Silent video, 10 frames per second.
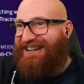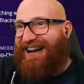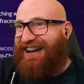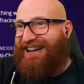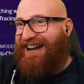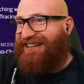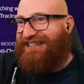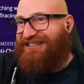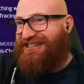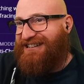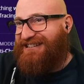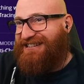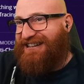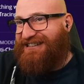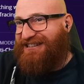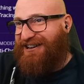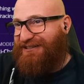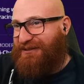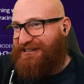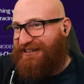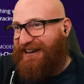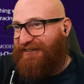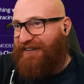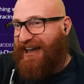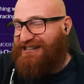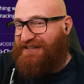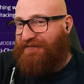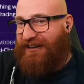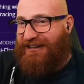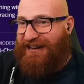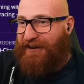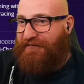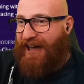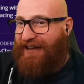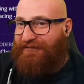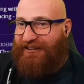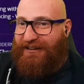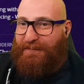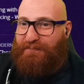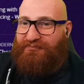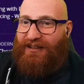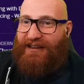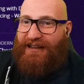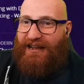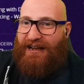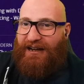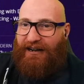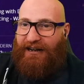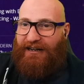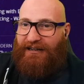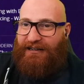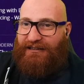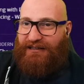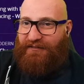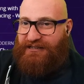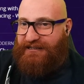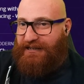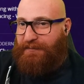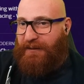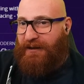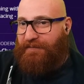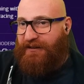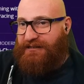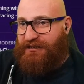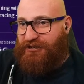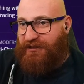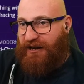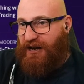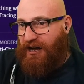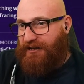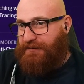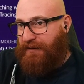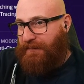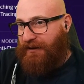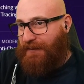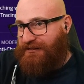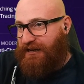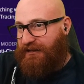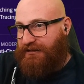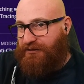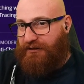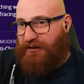It's a tongue twister, yeah. Fast feet, not fat feet. Level 16 Pick Me Up. Fixed an issue that caused Pick Me Up's healing to